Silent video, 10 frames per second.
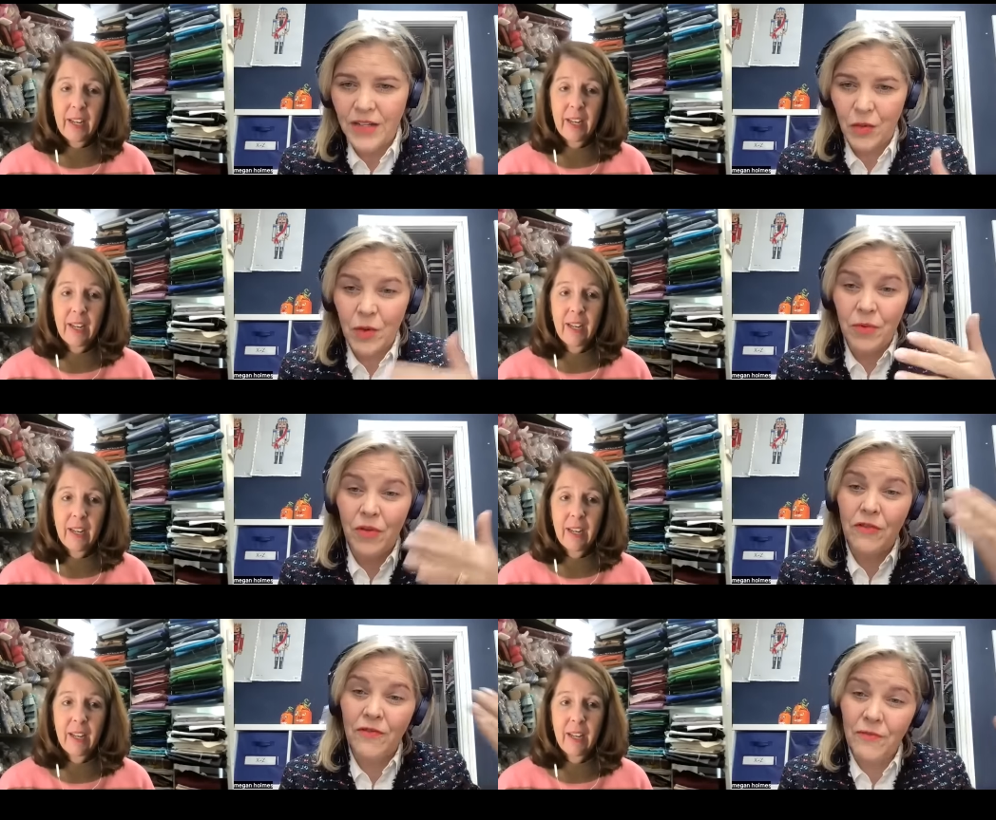Speaker 1: until we pull
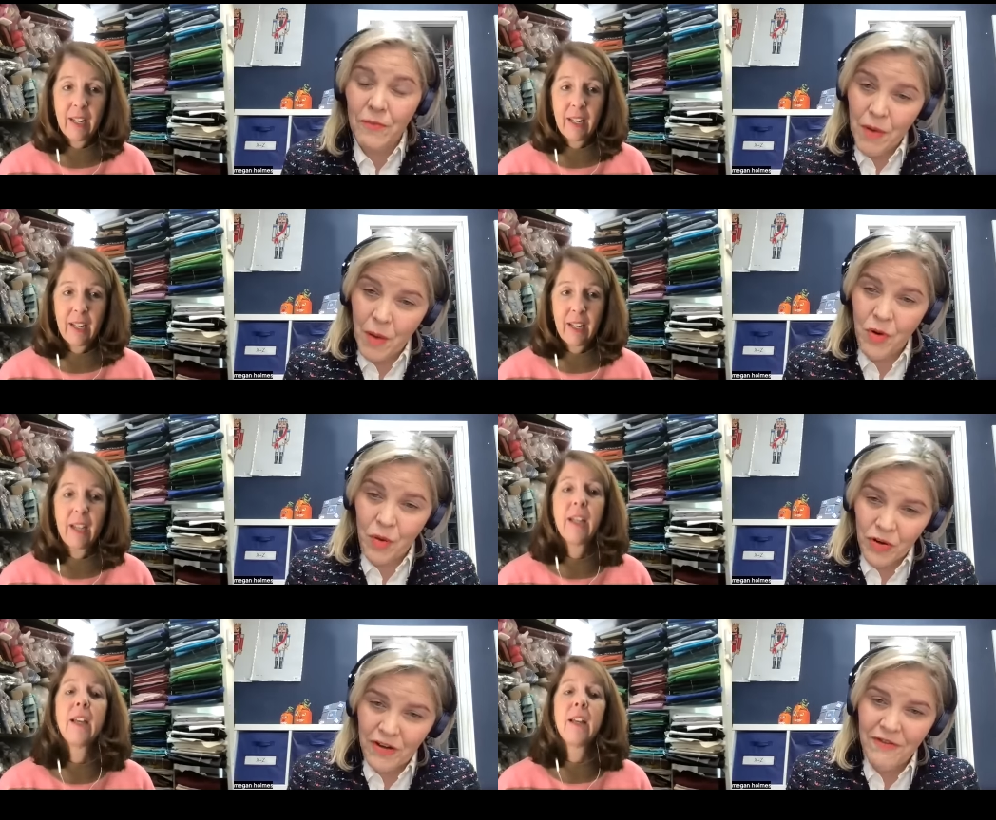the
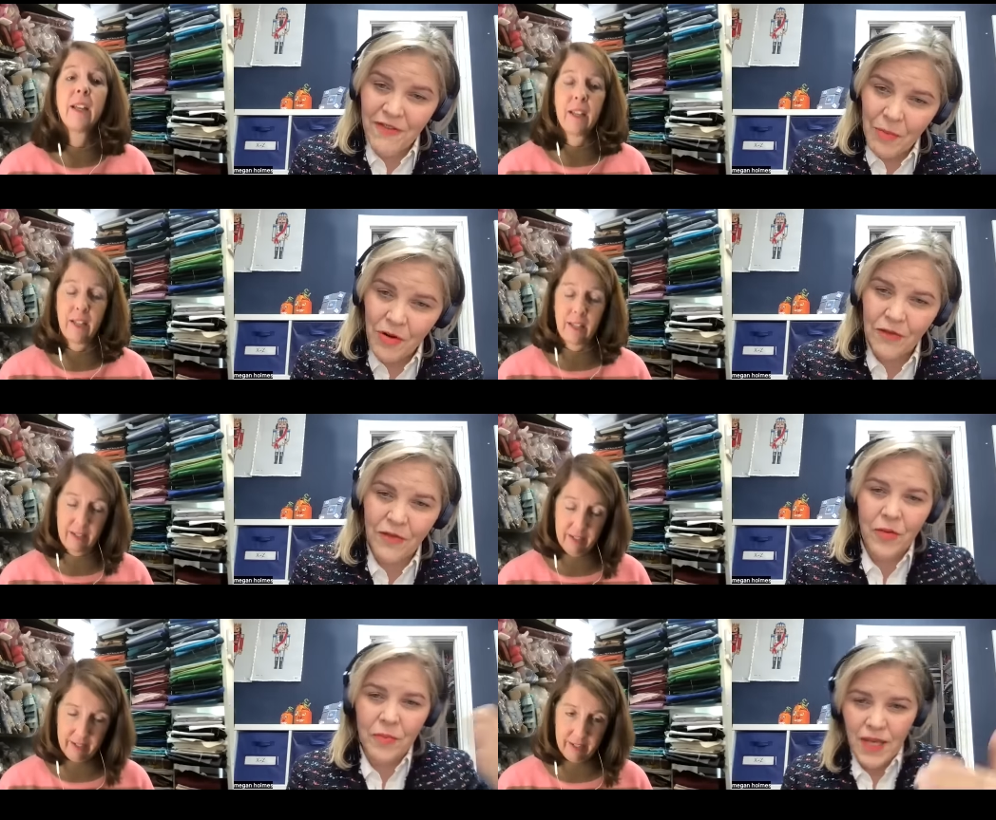appropriate fabric
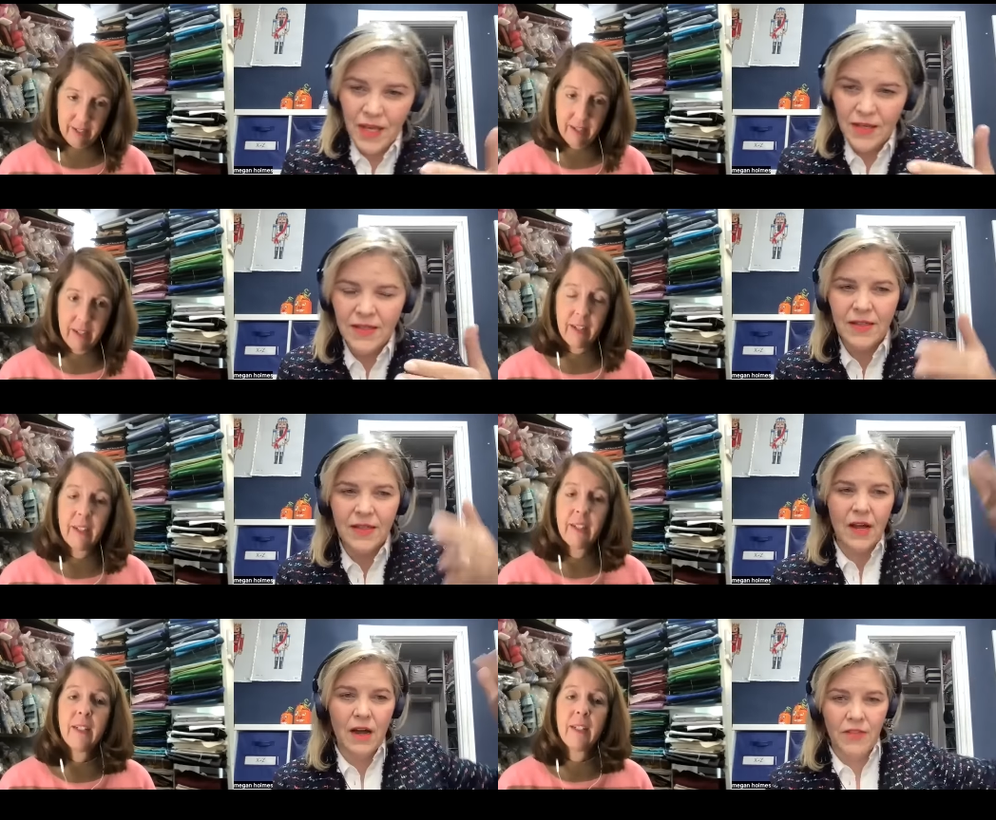for the piece
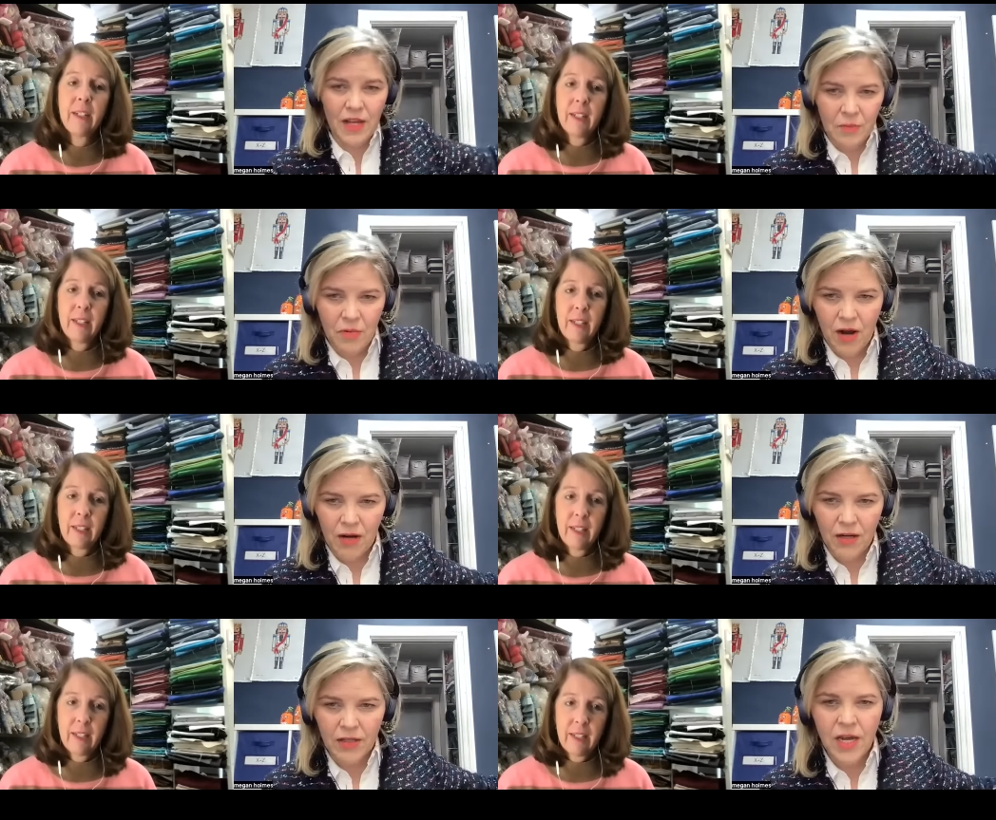of the end
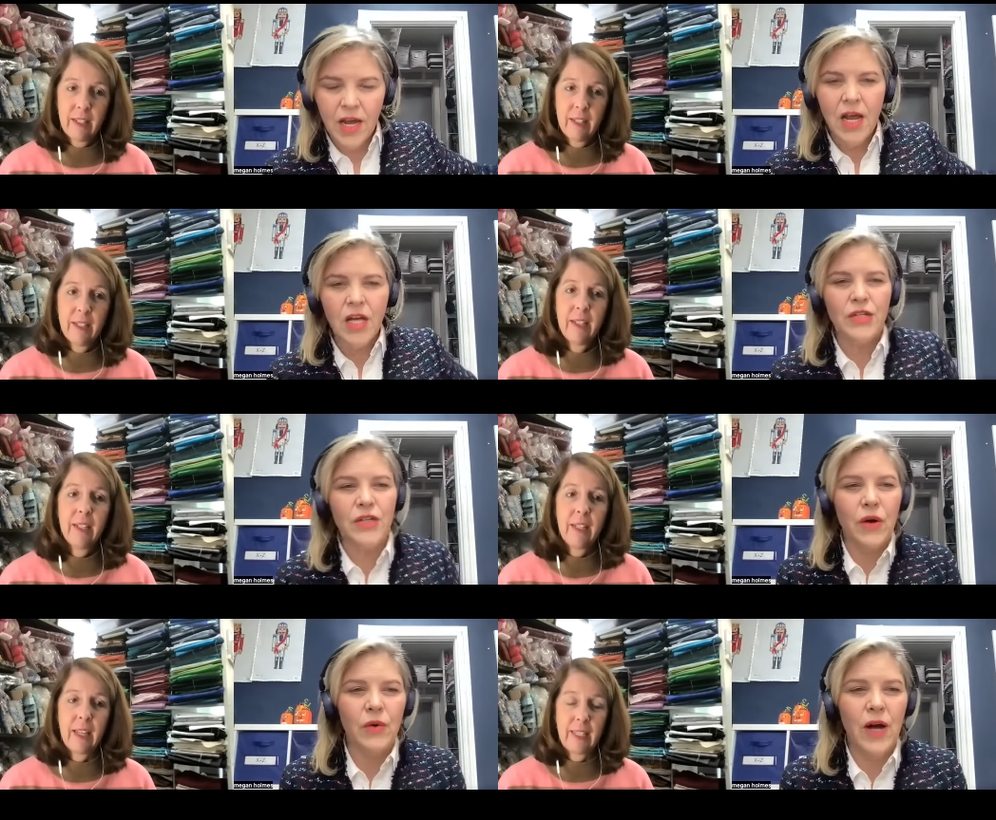product.
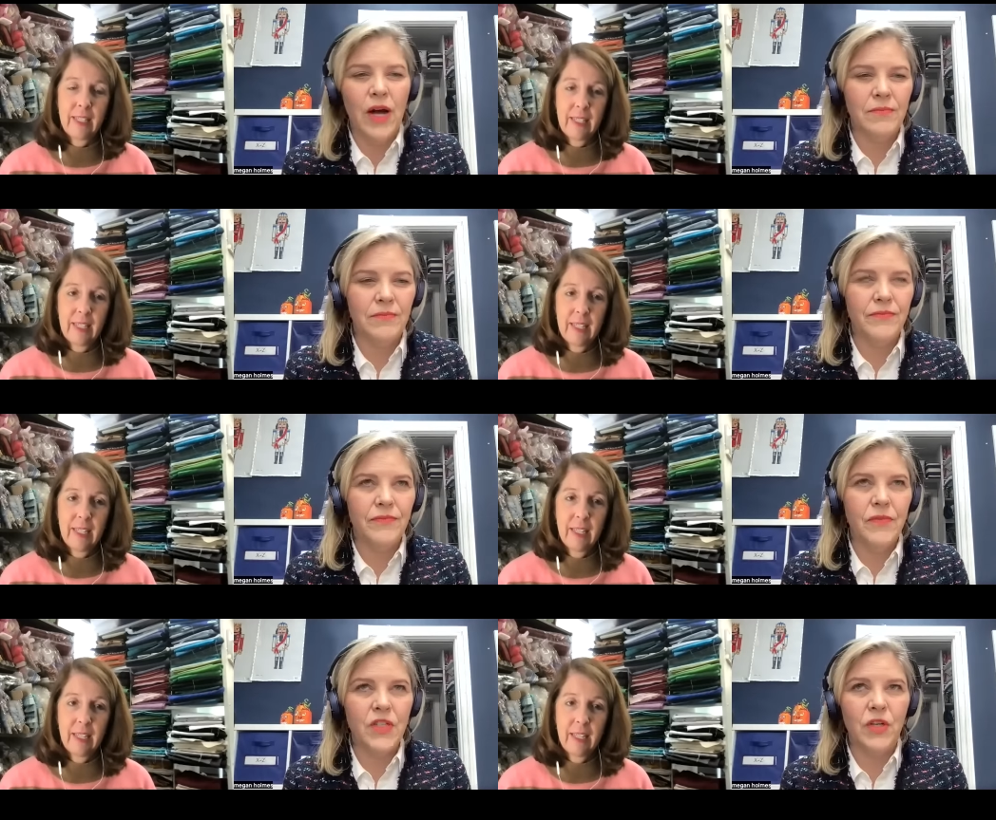So, yes. um,
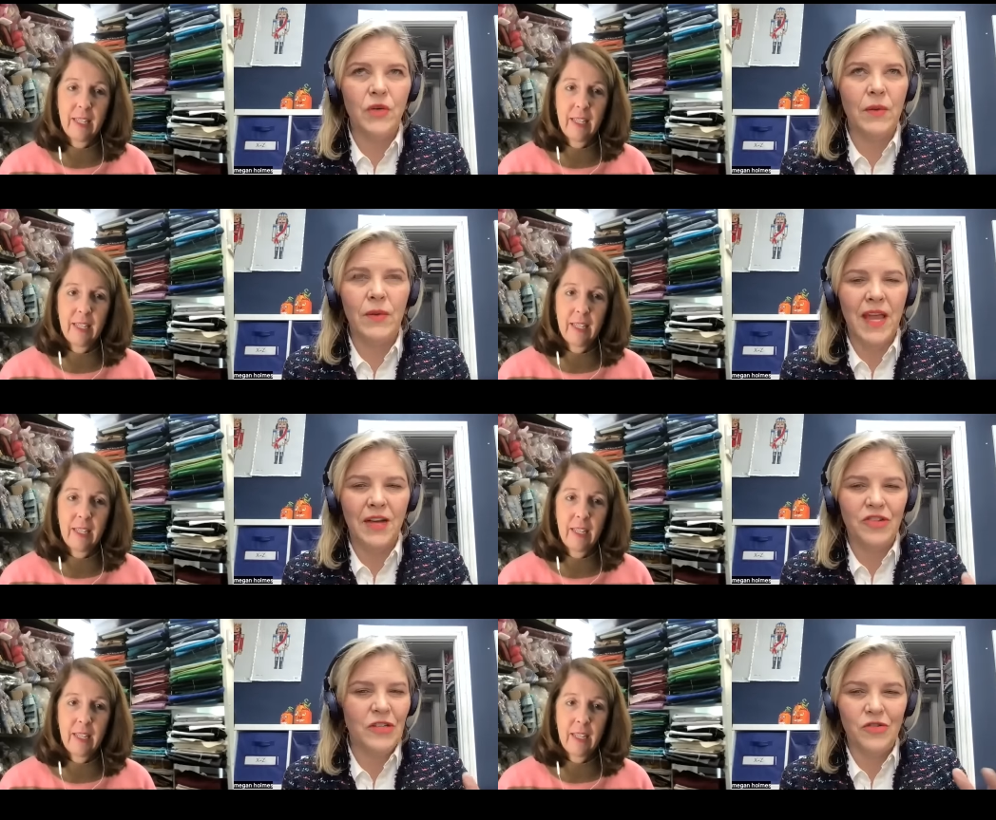so you we
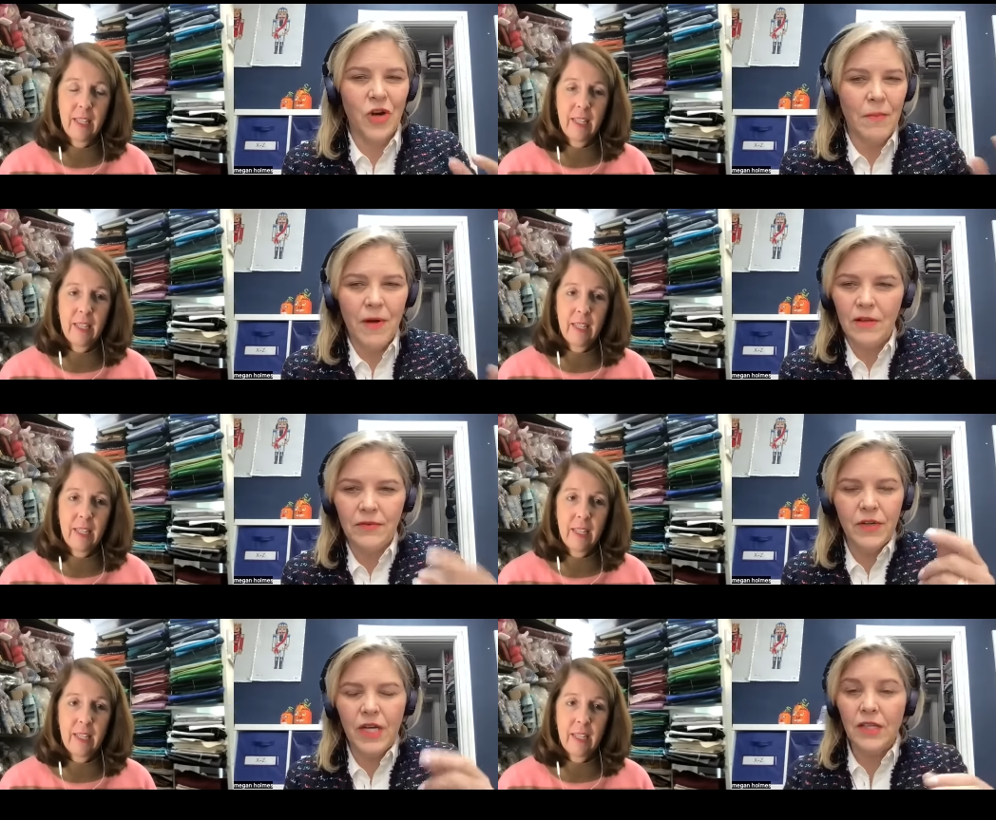can't just drop all
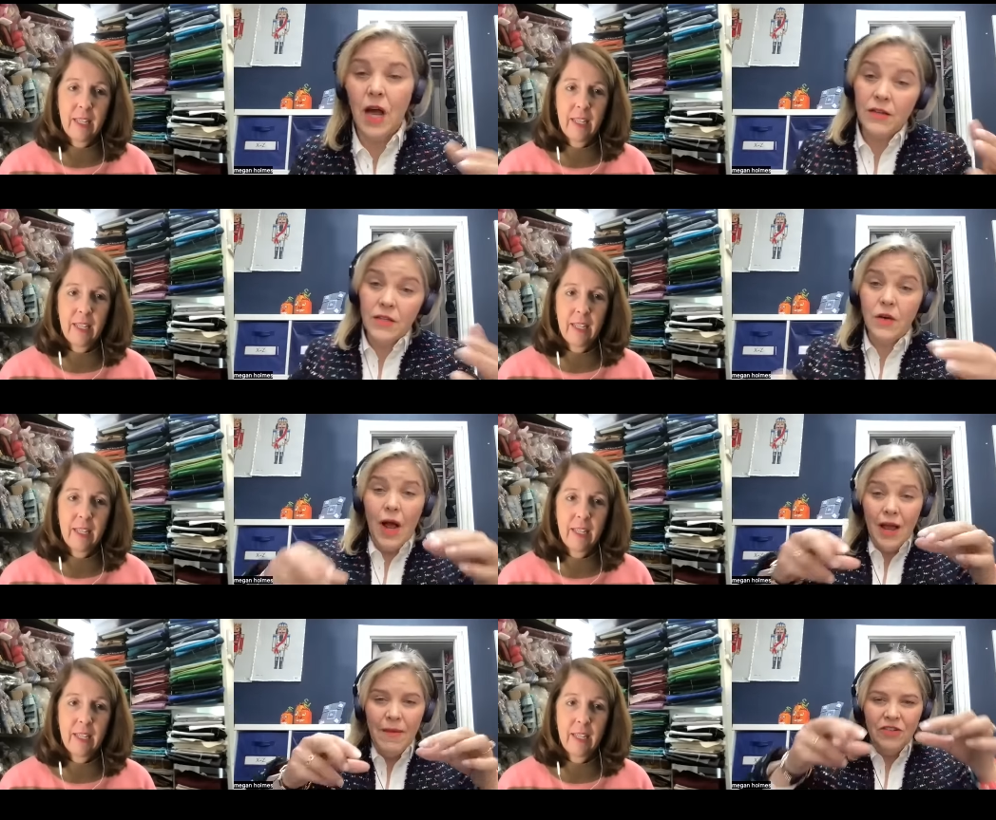of because also
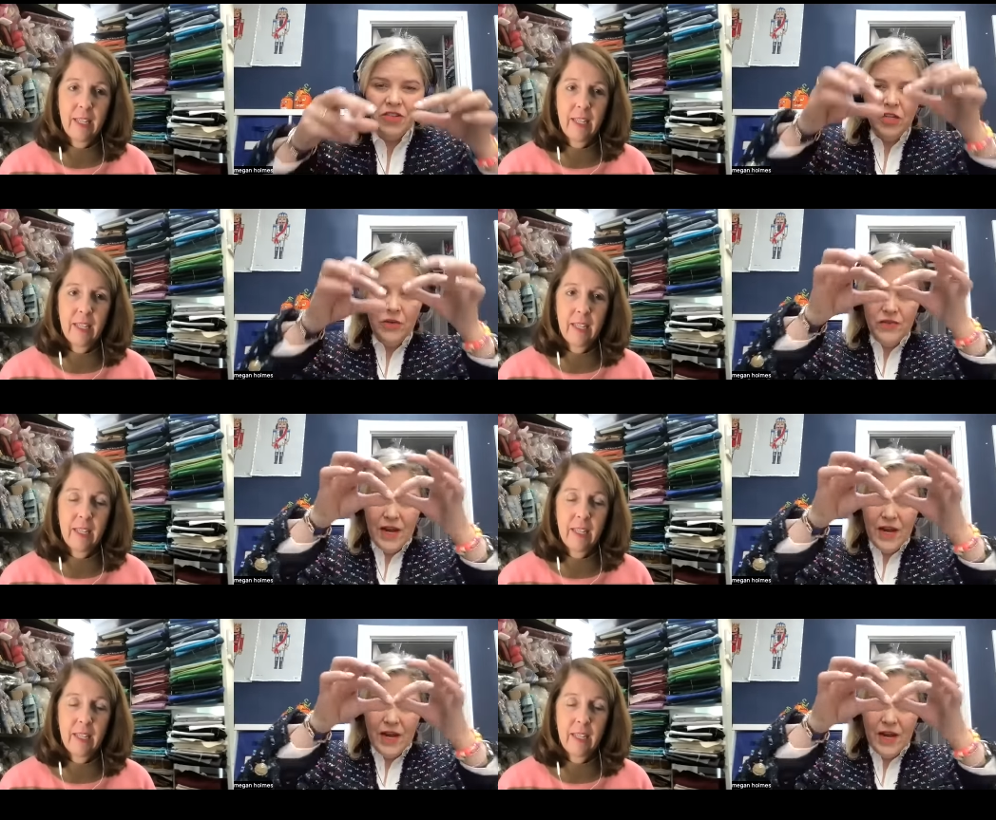I imagine you've